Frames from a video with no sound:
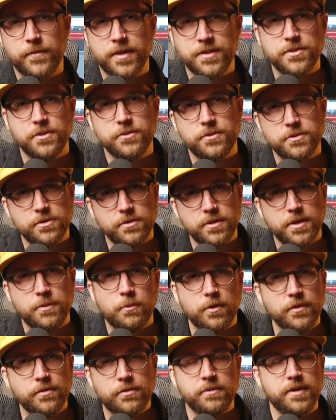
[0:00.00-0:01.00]
And so there's only
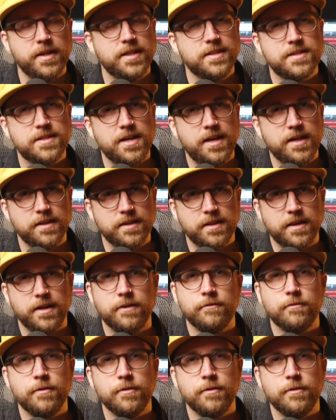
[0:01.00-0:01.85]
1 3 inside of there.